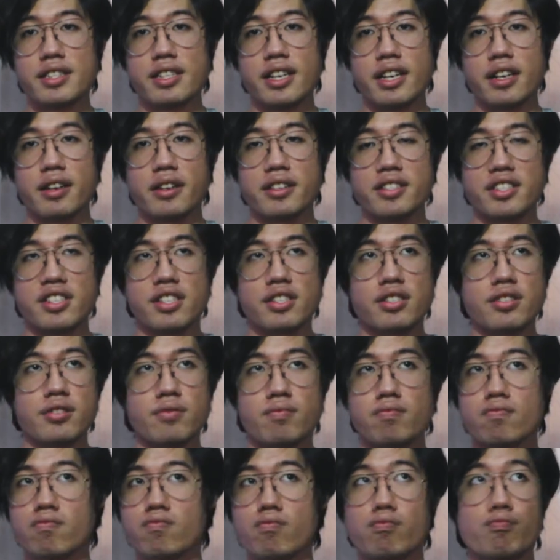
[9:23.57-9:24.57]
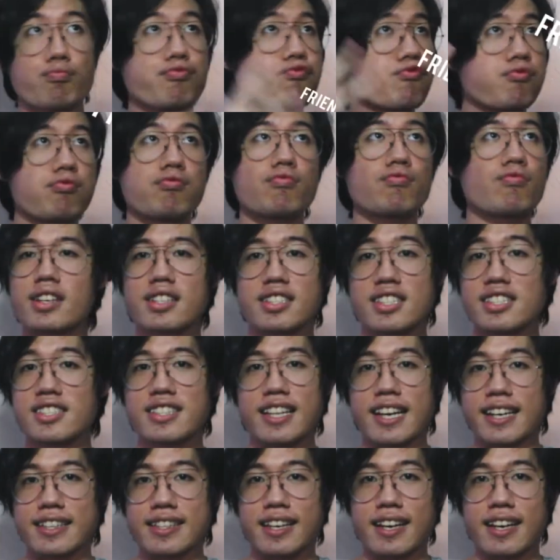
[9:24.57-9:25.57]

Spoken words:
then it just like